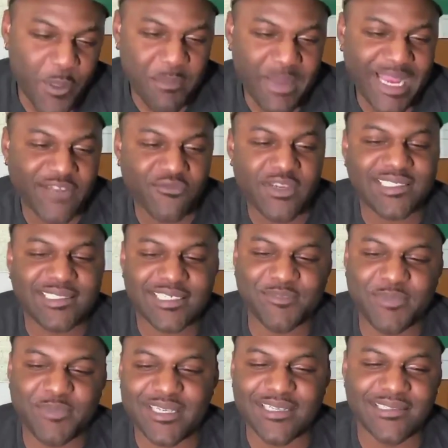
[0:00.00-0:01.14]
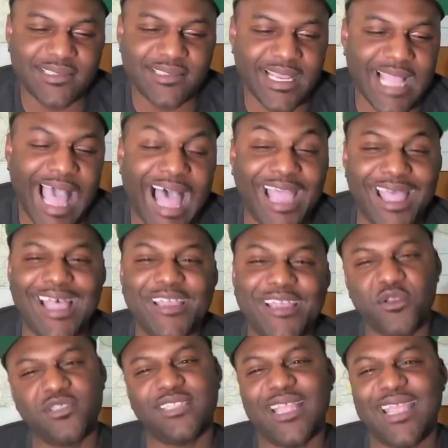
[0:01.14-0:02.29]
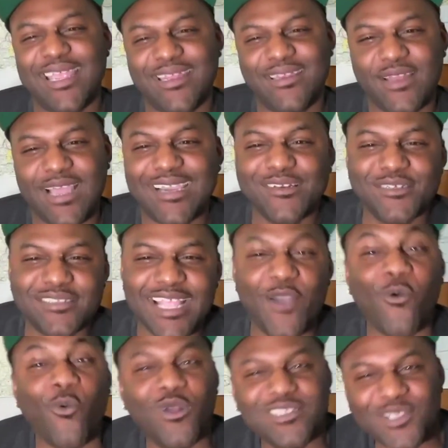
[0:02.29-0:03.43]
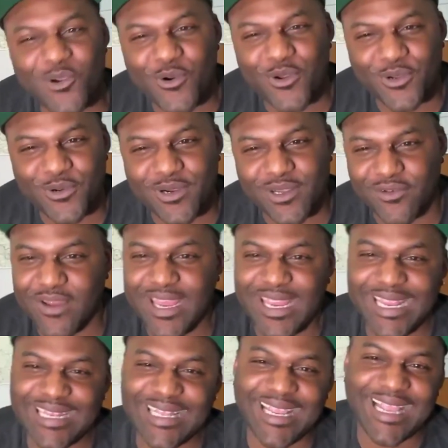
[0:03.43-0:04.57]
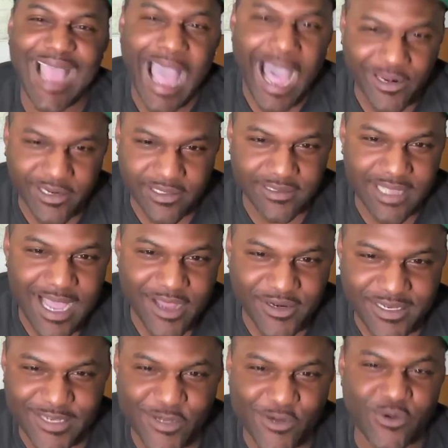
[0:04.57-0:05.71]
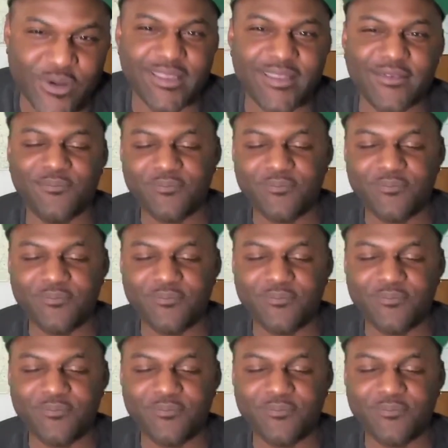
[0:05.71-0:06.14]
main reason is because like I understand what's going on, right? And like how to deal with it.